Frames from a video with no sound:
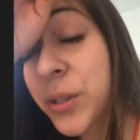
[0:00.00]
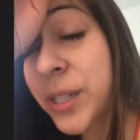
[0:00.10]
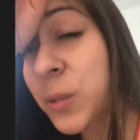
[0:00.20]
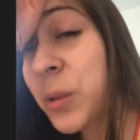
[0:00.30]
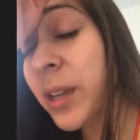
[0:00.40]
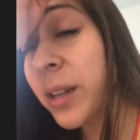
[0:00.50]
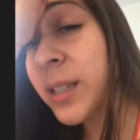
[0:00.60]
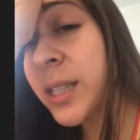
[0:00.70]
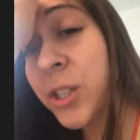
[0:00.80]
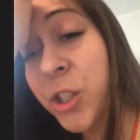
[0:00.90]
this weekend
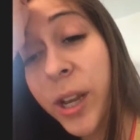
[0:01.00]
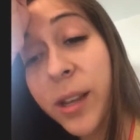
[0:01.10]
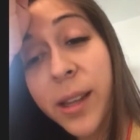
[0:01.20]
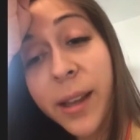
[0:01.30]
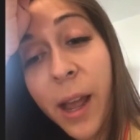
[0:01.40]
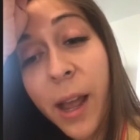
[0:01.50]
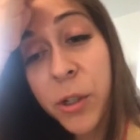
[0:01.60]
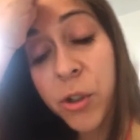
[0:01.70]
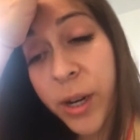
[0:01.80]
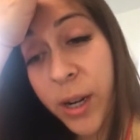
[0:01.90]
because legit, like I'm
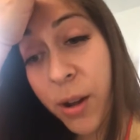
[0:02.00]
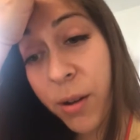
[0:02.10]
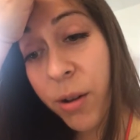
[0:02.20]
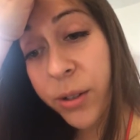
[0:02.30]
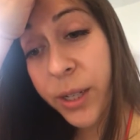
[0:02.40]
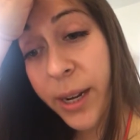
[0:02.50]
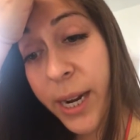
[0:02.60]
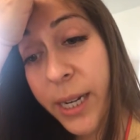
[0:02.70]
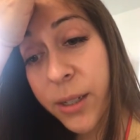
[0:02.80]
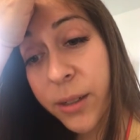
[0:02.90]
in training all day,
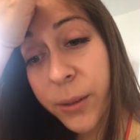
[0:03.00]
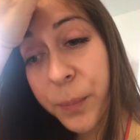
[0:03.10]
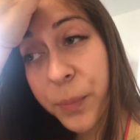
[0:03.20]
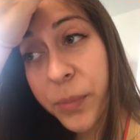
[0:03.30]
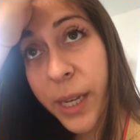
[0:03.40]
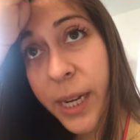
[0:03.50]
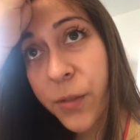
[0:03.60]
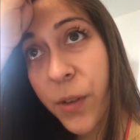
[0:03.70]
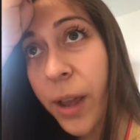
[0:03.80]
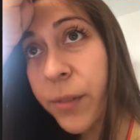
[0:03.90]
8 to 5.